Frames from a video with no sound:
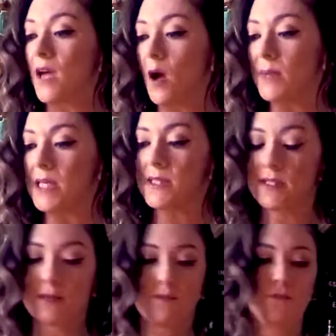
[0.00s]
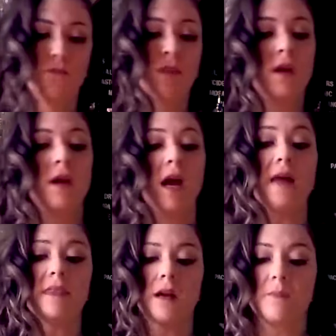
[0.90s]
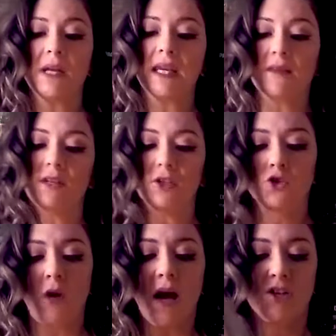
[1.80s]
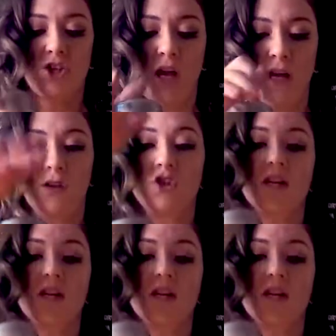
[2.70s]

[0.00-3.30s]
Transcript: Thomas, and then I'm going to give it a dry shake.